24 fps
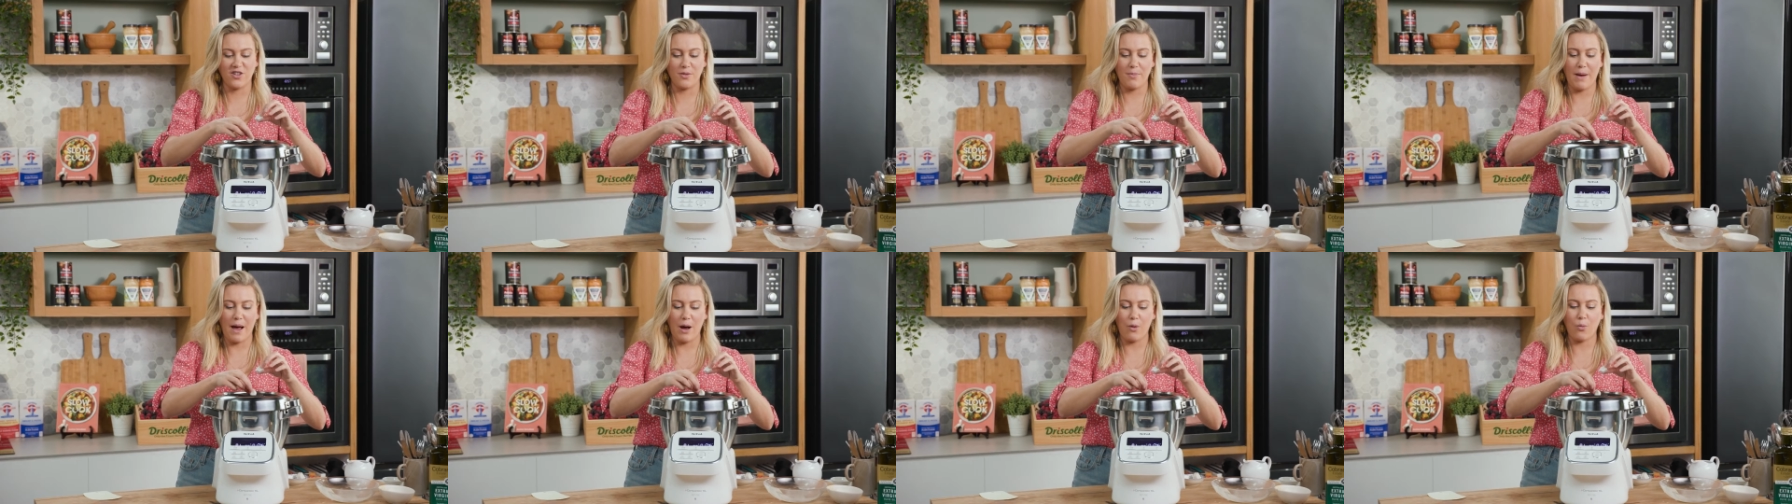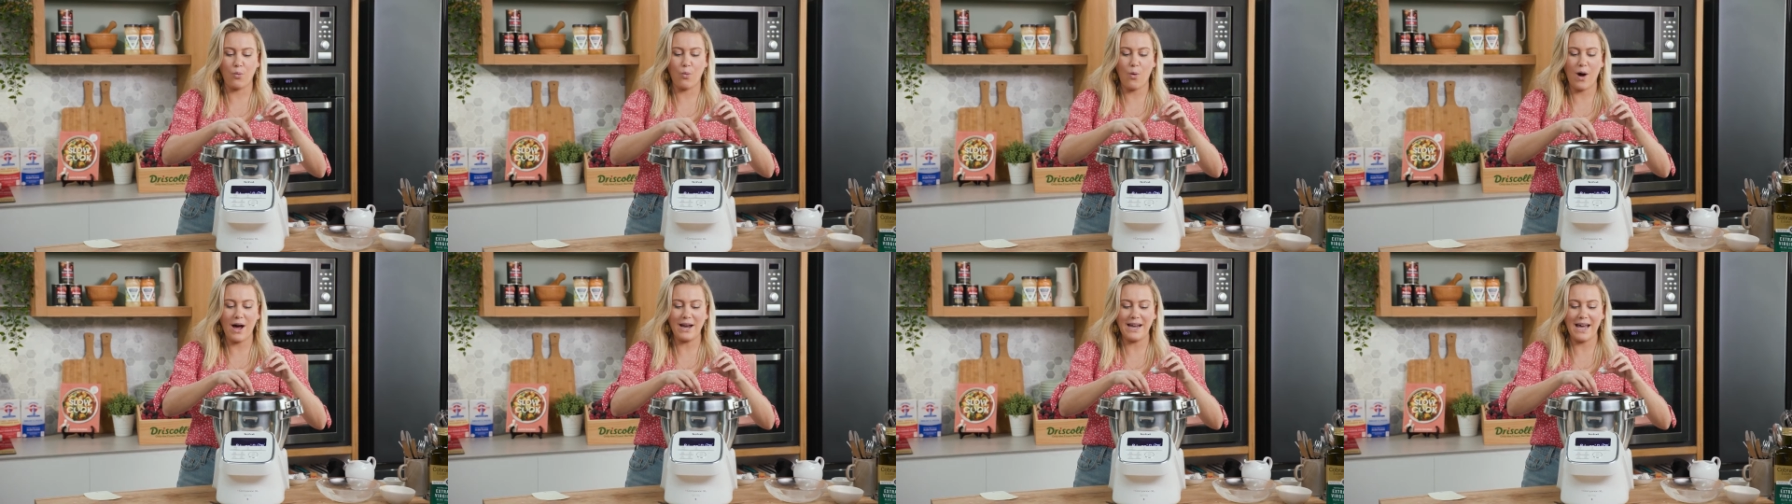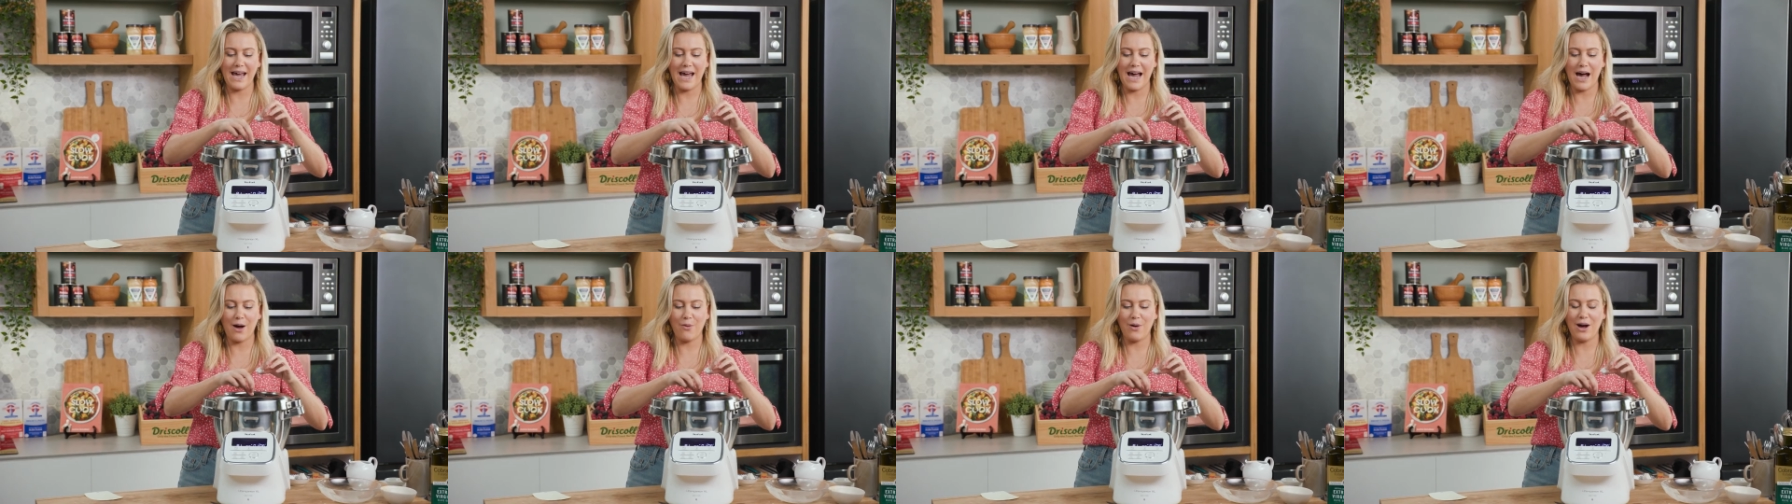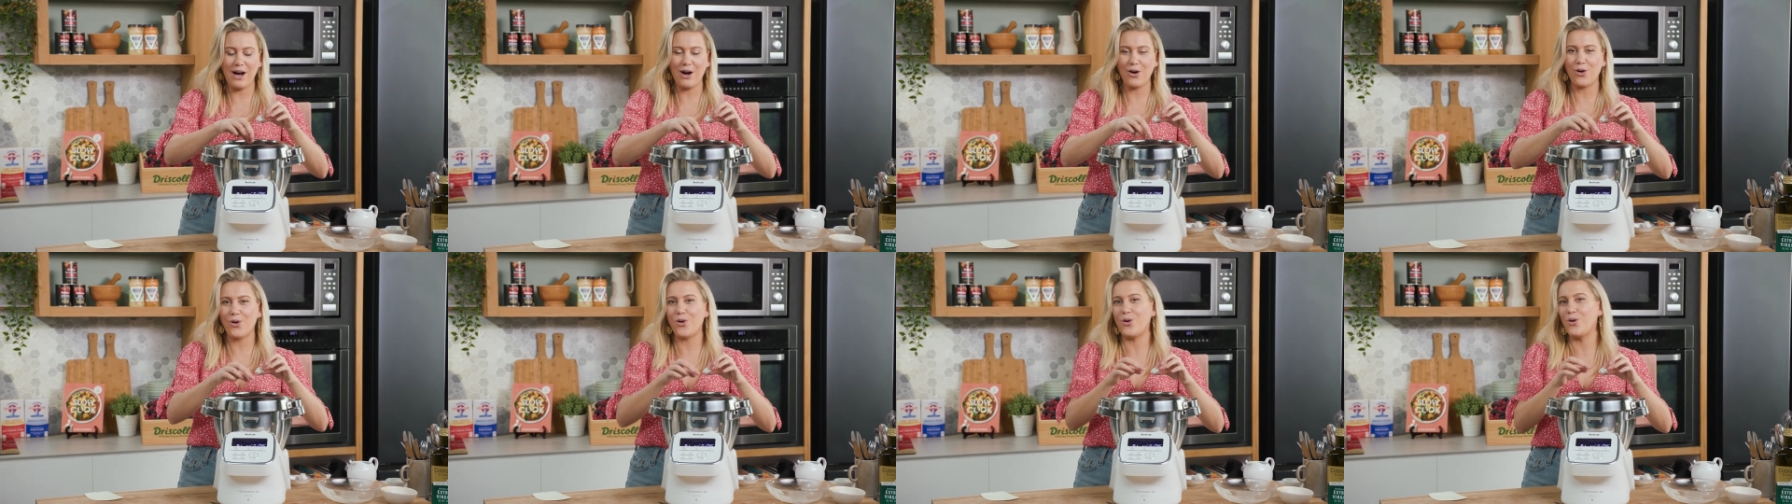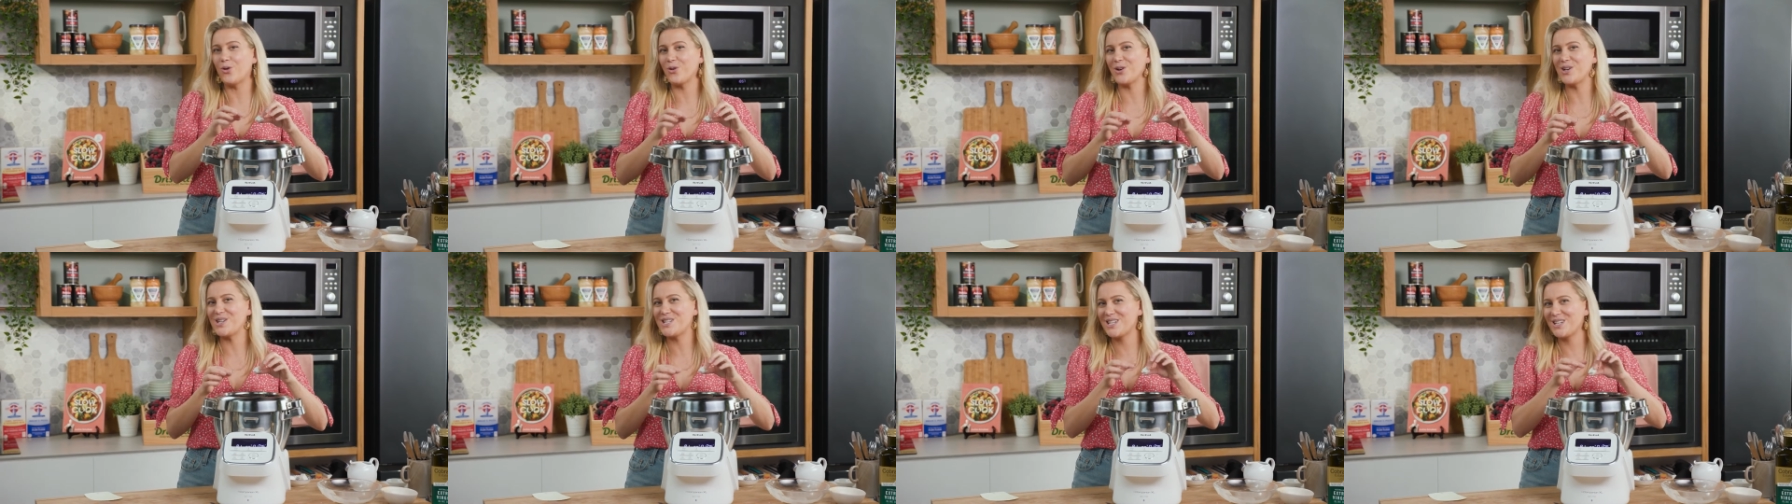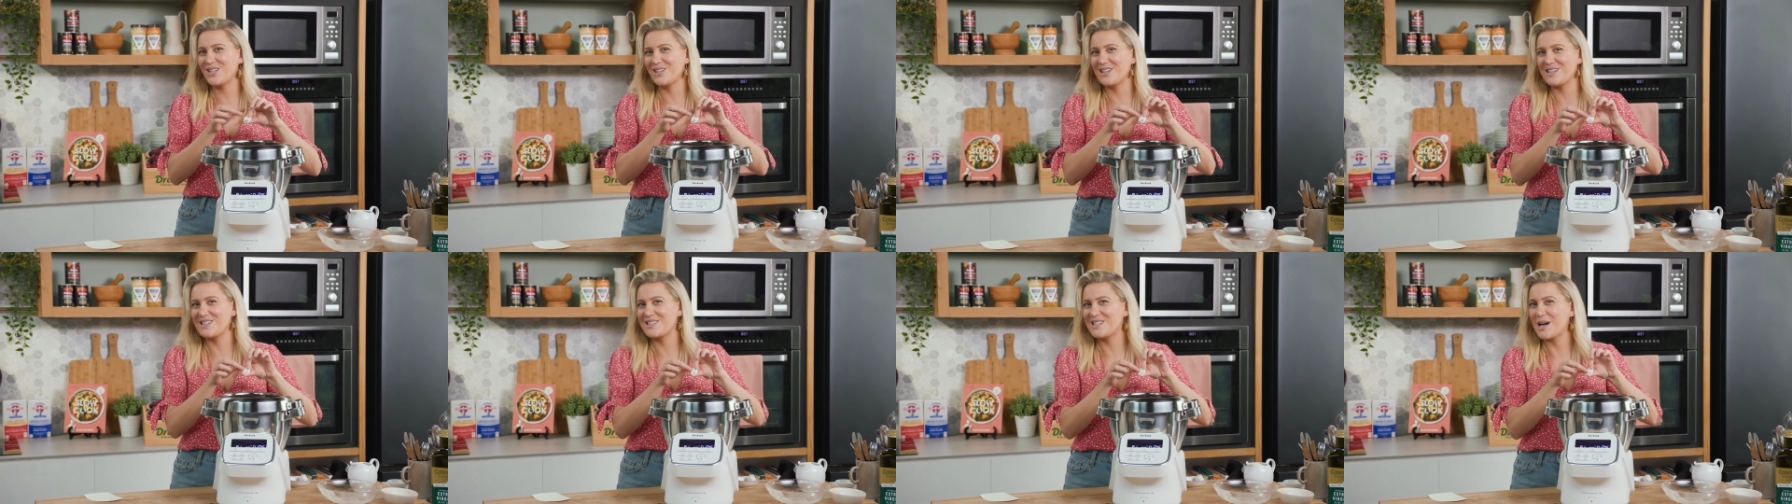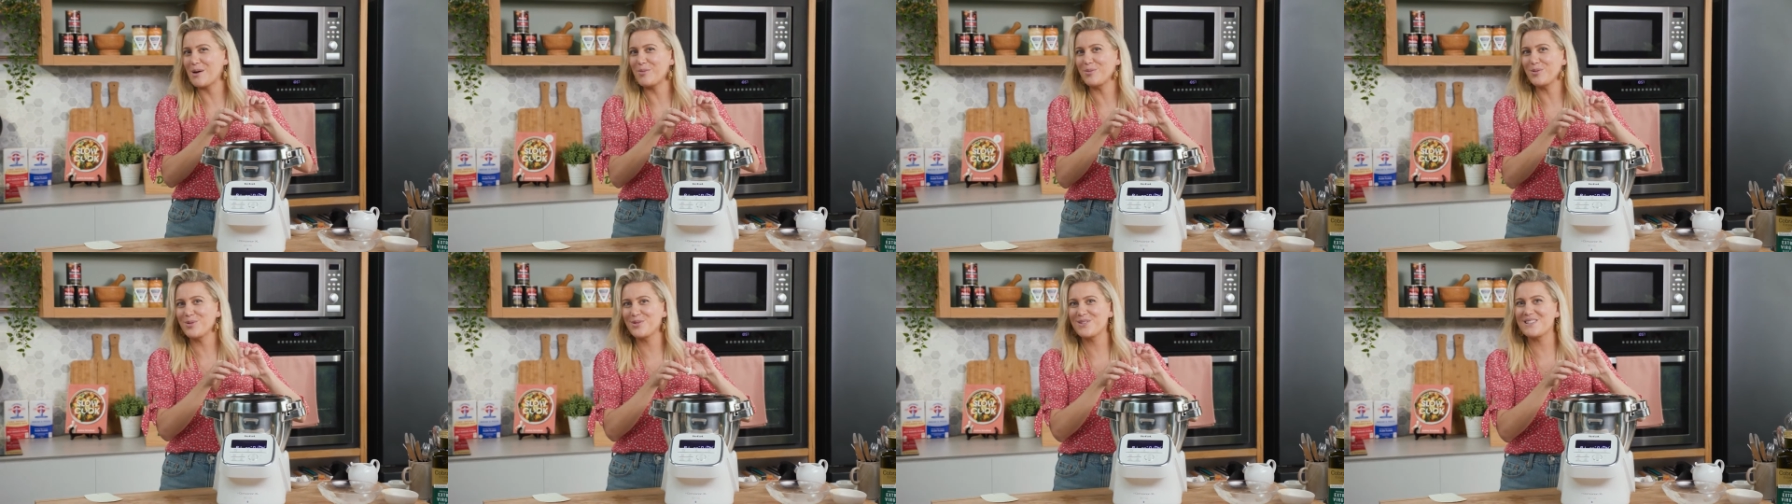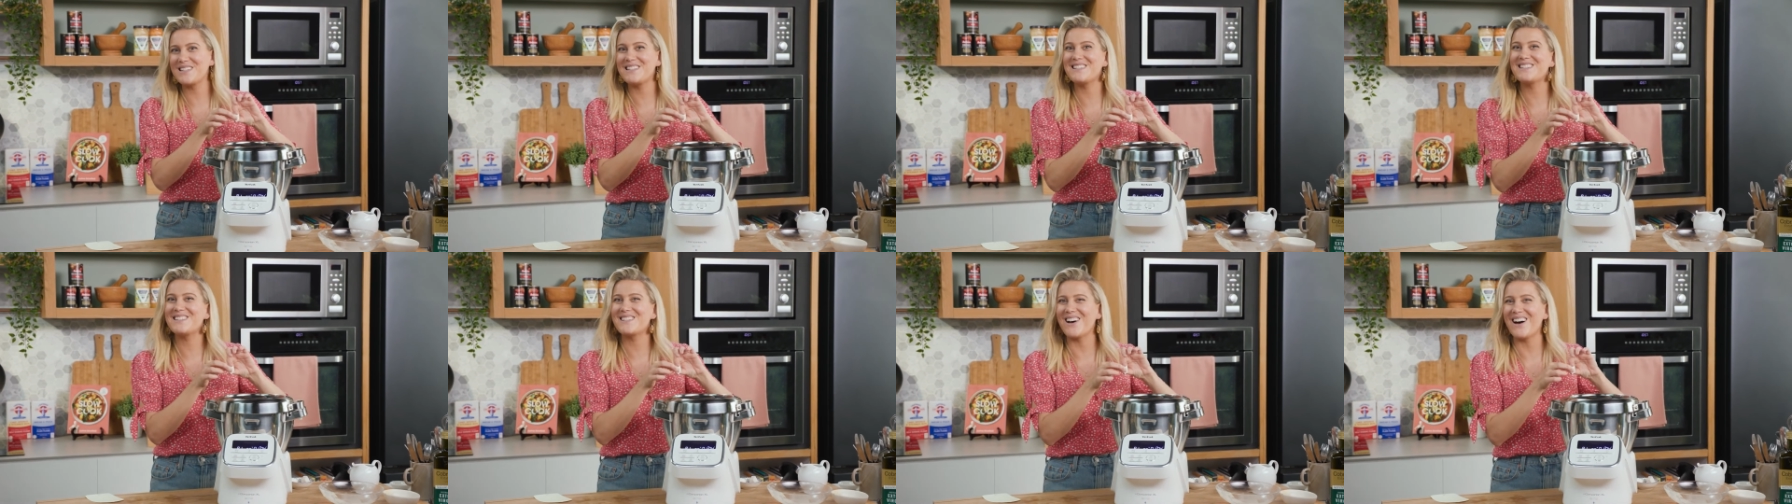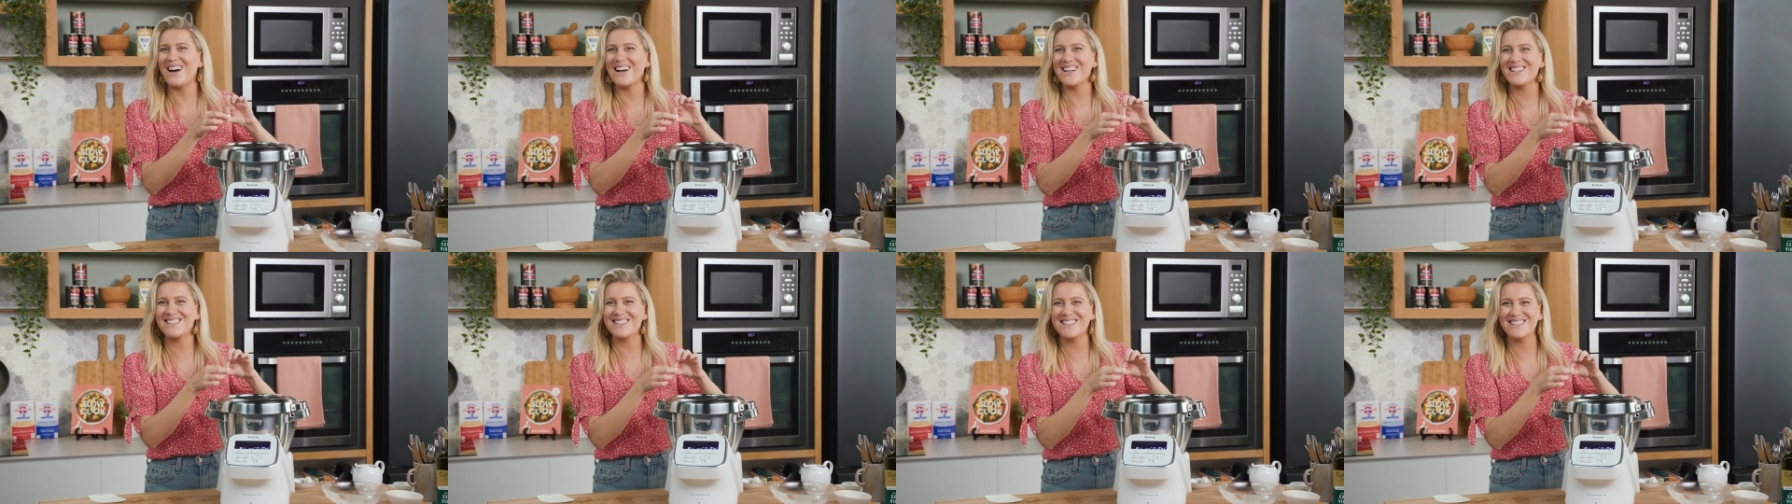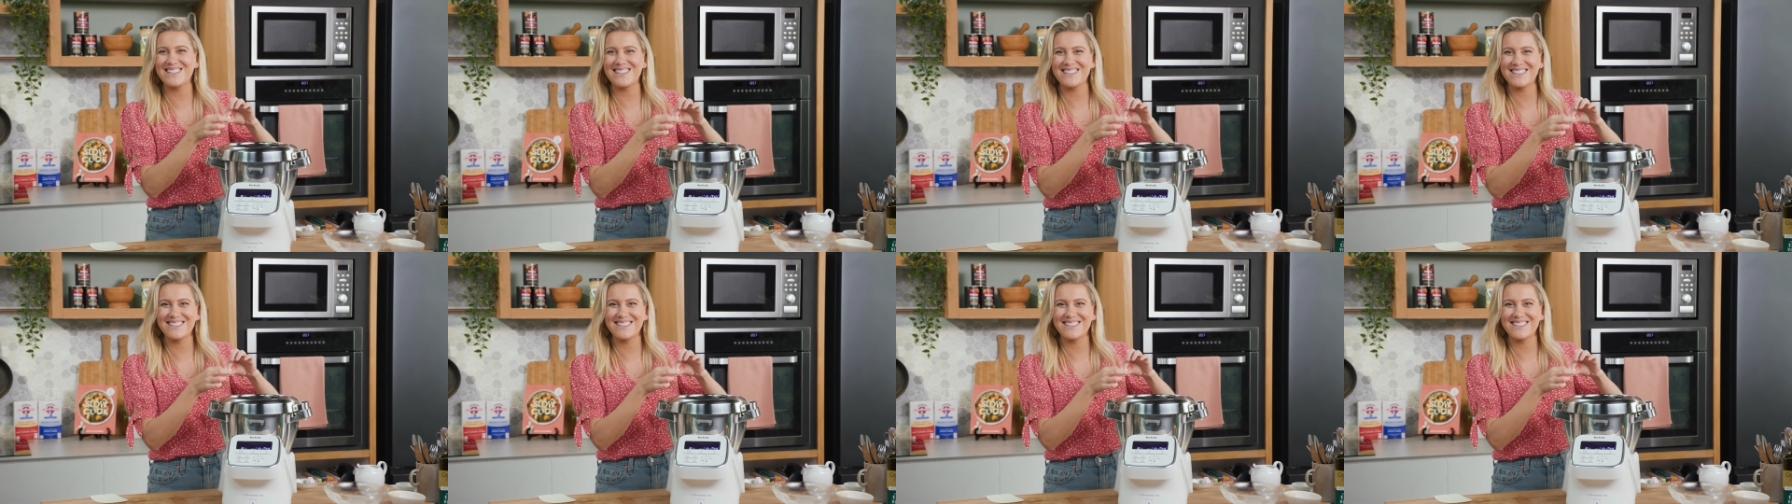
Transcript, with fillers: for about one hour or until it doubles in size.